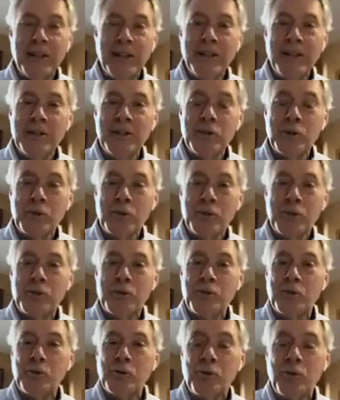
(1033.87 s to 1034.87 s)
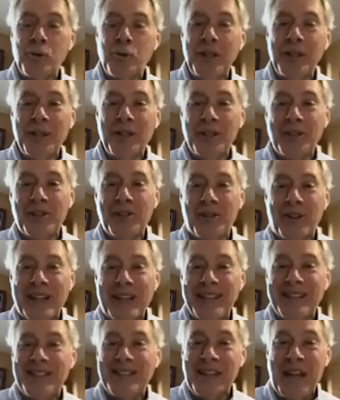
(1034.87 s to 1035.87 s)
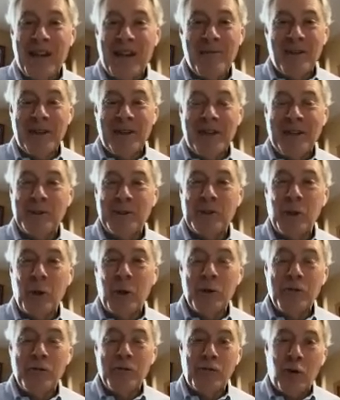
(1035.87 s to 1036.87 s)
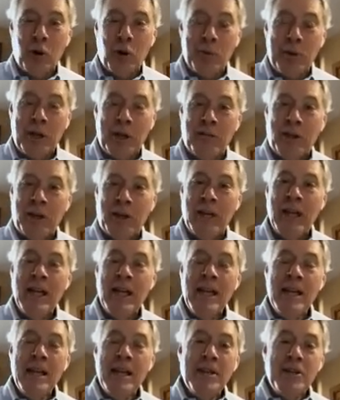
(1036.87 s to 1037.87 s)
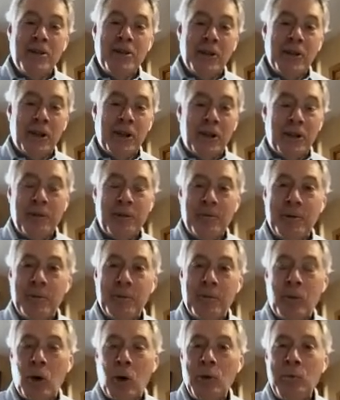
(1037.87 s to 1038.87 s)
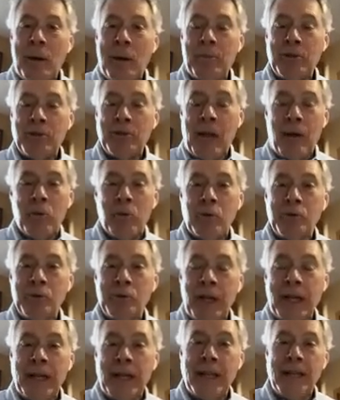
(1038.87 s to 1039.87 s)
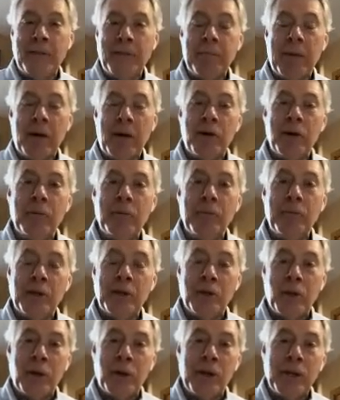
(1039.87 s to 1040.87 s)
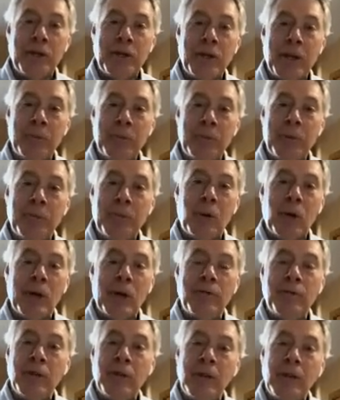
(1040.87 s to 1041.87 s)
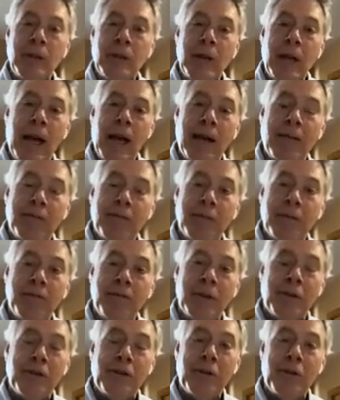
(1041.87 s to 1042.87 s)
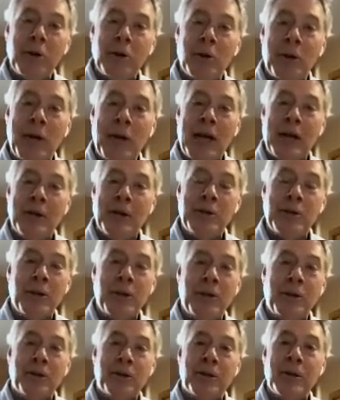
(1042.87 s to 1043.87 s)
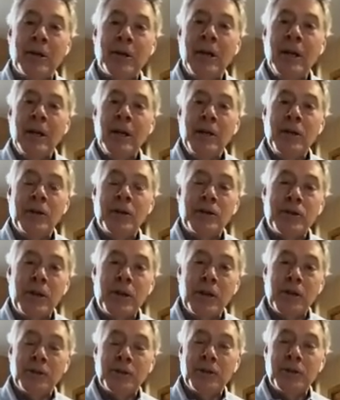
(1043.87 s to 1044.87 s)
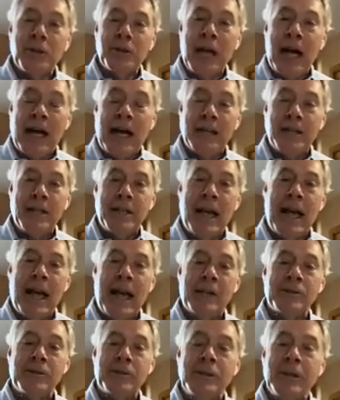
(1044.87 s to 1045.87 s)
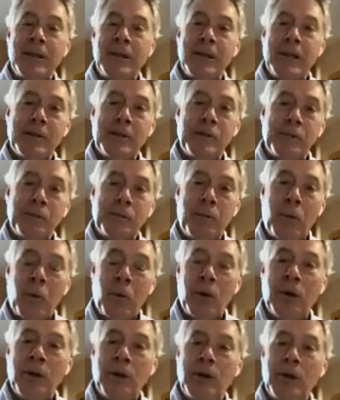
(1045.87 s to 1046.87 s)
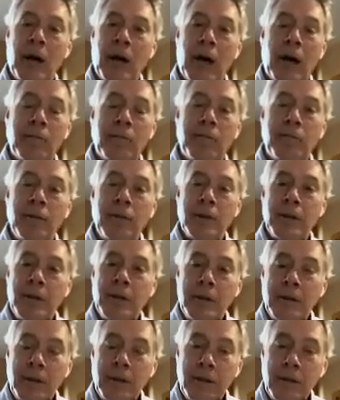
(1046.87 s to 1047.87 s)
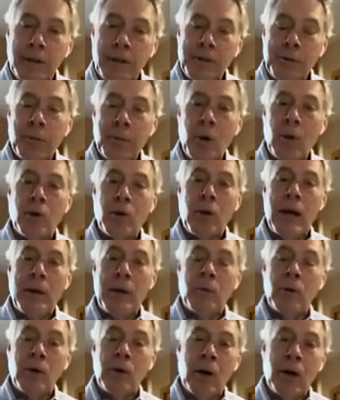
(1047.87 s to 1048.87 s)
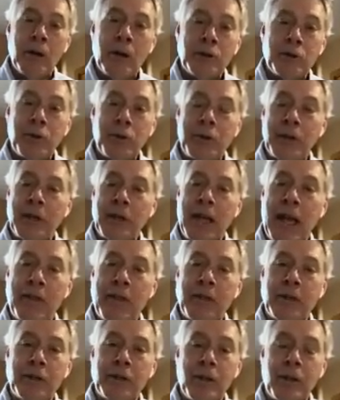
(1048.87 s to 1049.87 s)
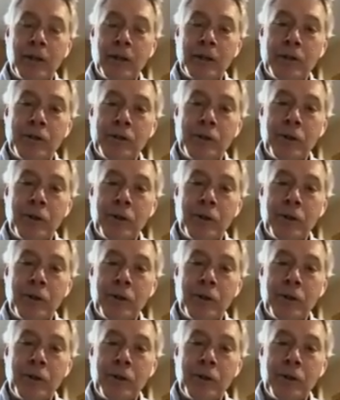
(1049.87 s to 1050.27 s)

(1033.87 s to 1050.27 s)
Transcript: this was really a great segment and so informative. And to the board members, I won't say anything better than Mitch already did. But boy, if you can throw your energy, your skills, your contacts in support of this program or others within Catholic Charities,